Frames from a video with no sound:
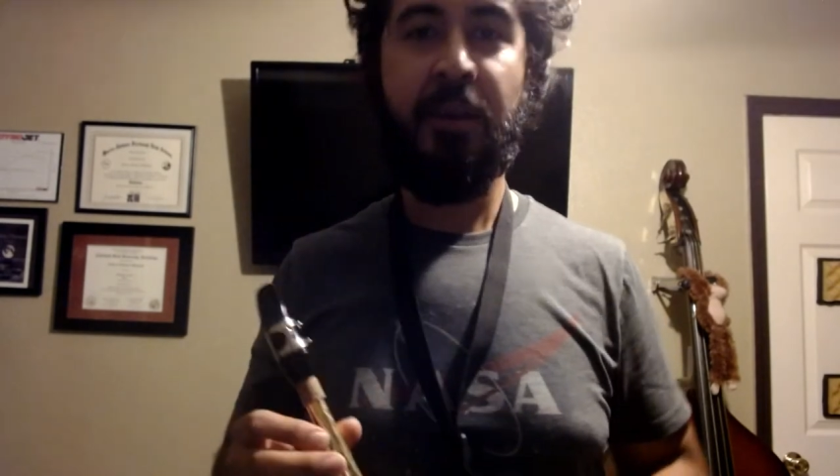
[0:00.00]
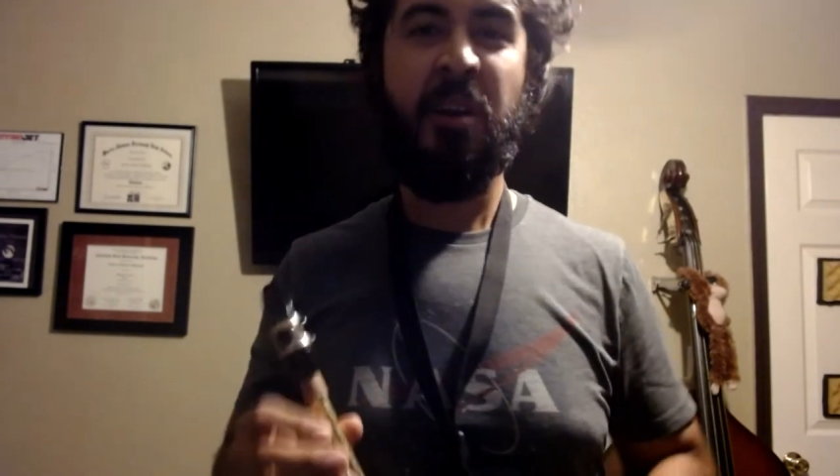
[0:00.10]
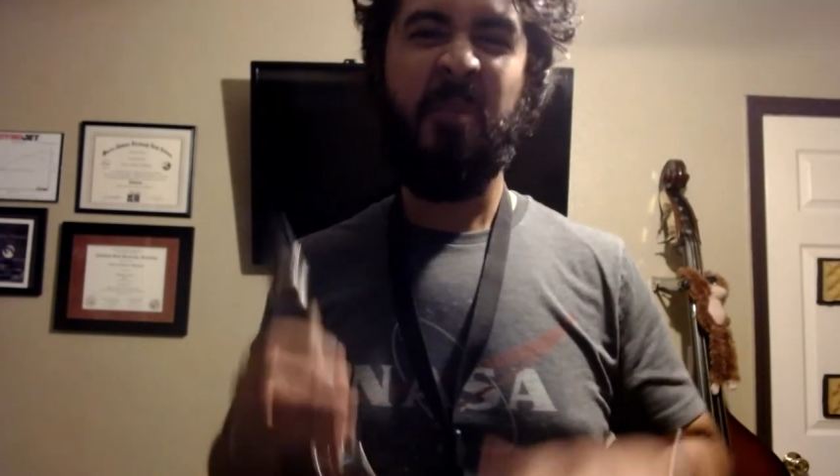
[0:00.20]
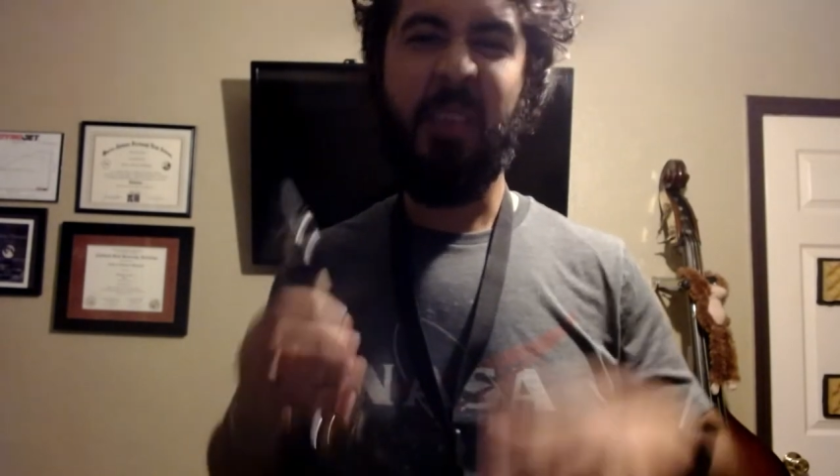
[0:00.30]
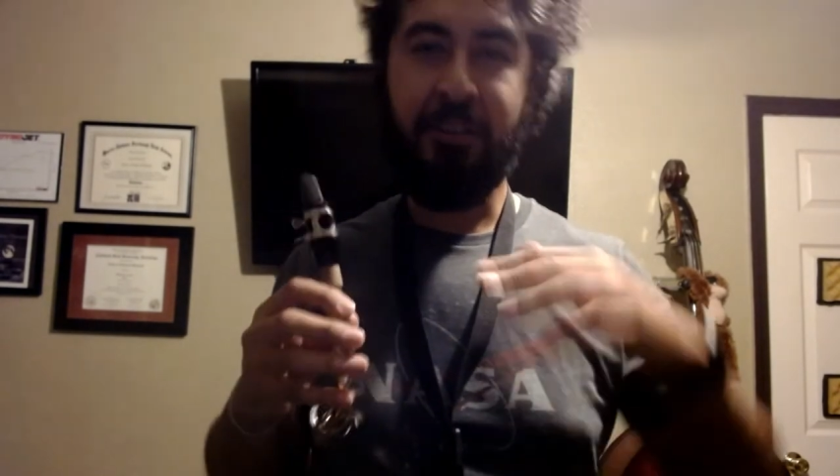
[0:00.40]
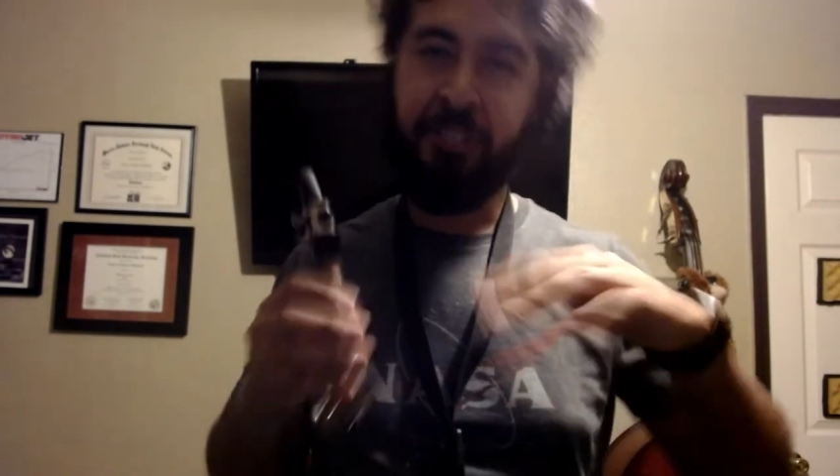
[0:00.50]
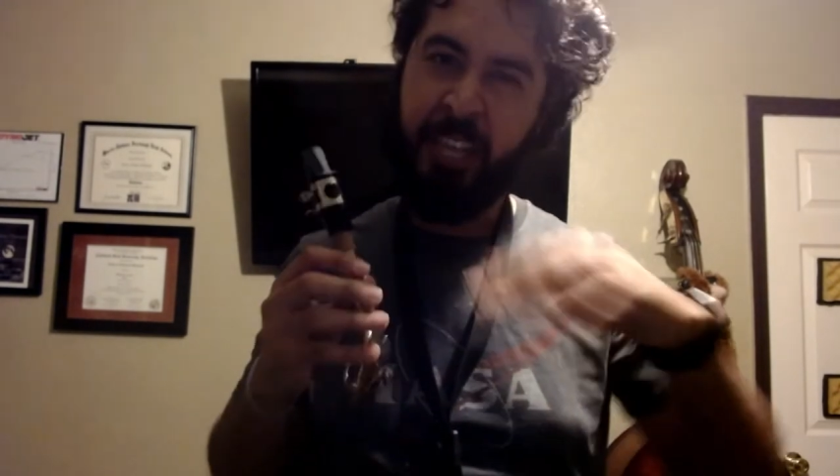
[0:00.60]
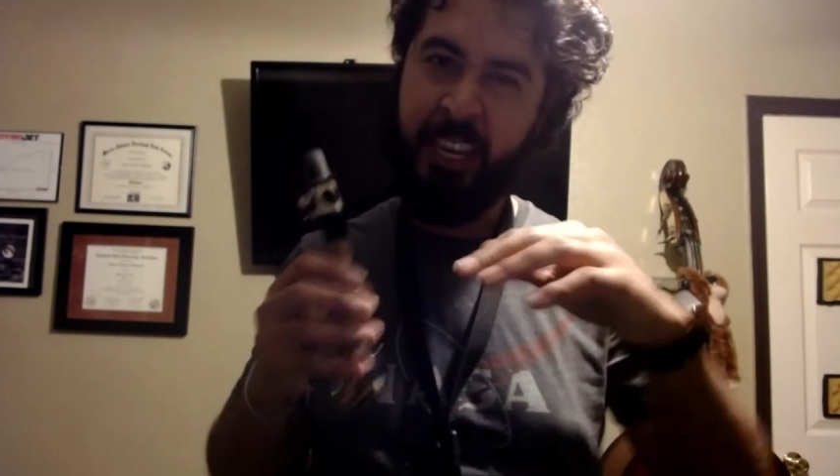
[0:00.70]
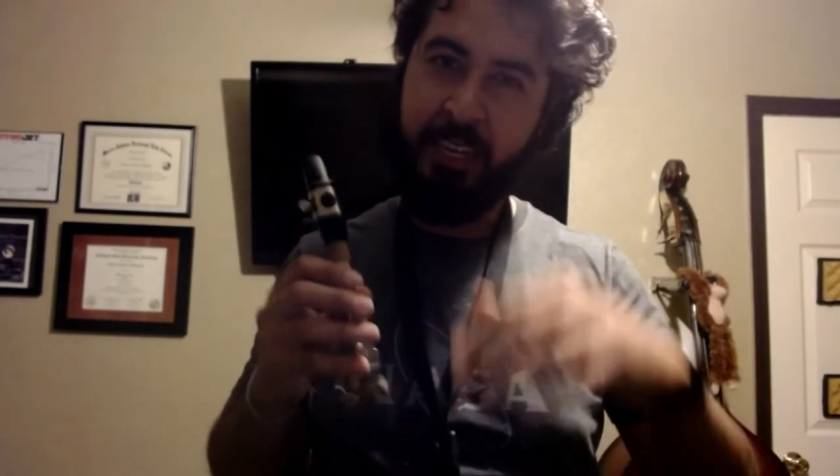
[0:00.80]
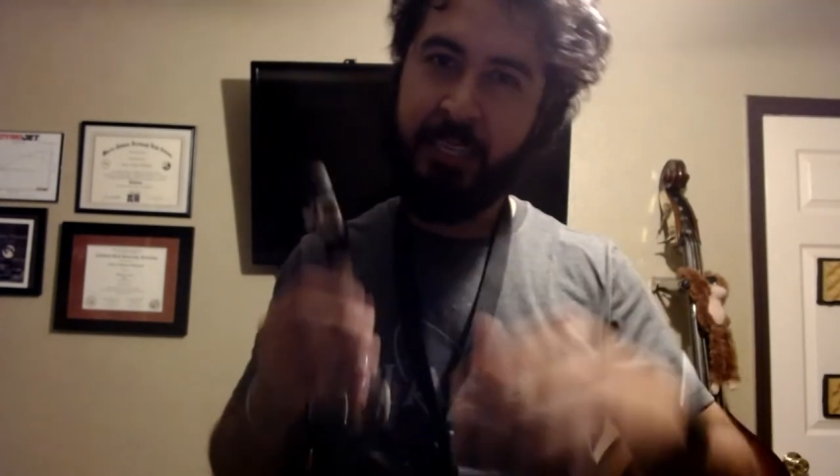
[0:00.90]
without
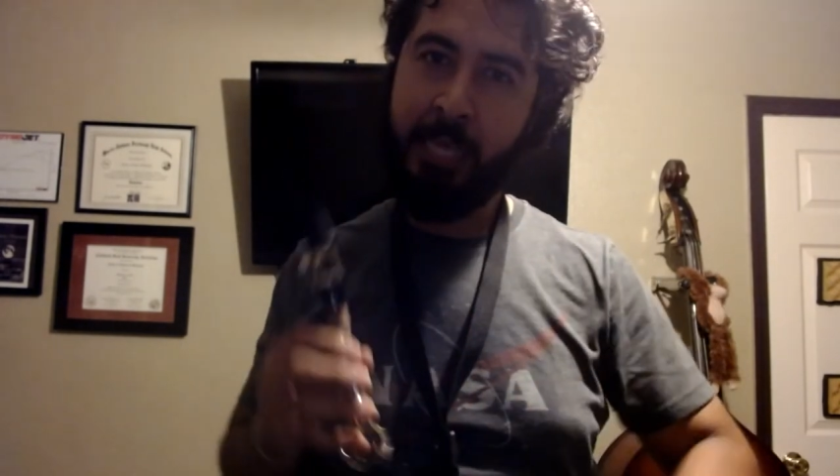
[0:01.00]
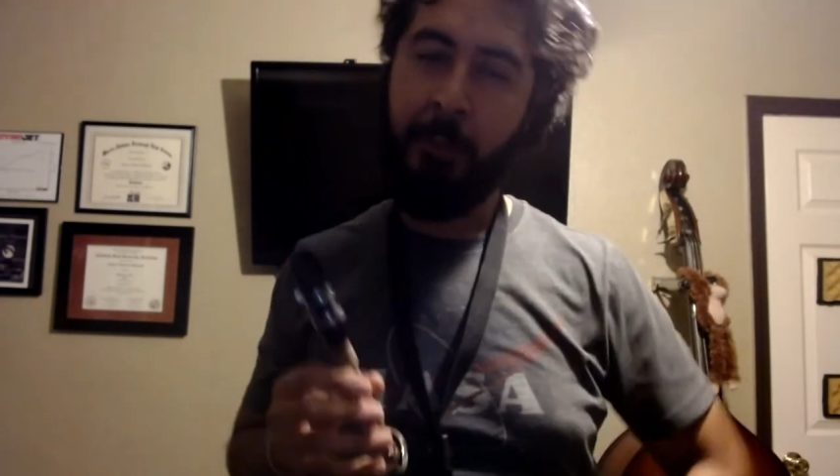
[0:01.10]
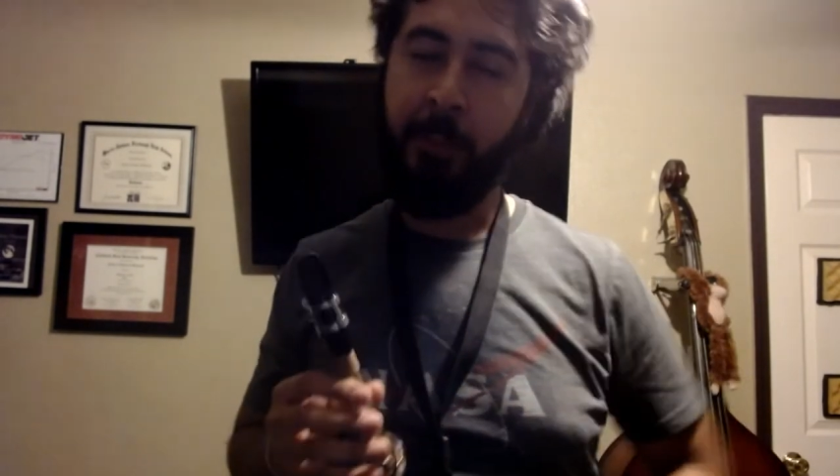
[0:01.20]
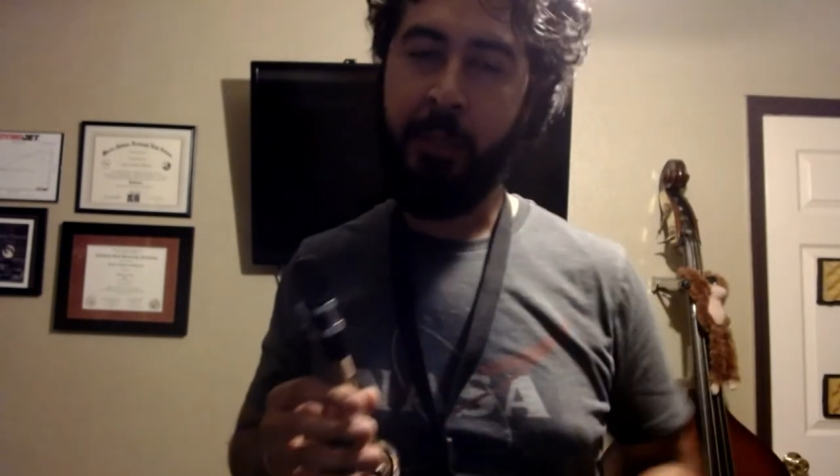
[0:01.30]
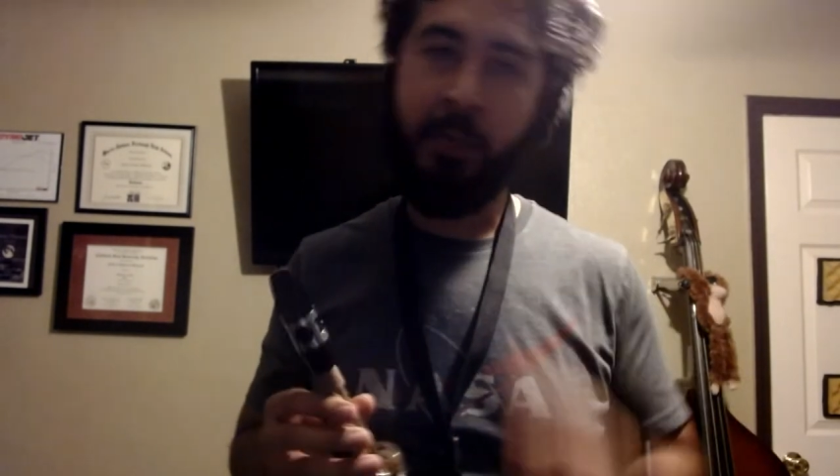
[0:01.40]
shakiness happening